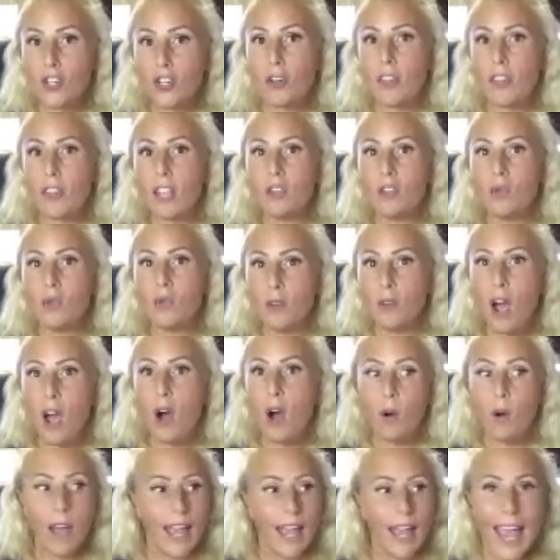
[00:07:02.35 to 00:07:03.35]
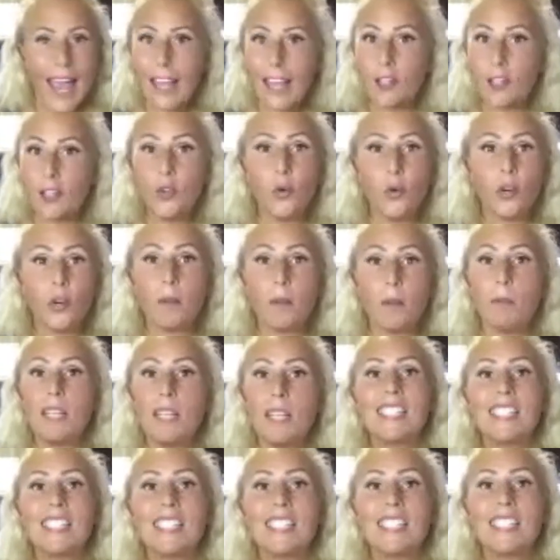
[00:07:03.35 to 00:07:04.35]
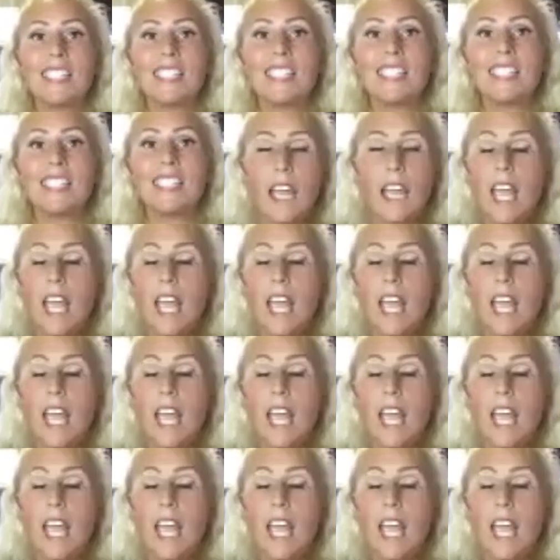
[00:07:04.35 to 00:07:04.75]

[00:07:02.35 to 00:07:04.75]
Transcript: that you know, hey, you could be skilled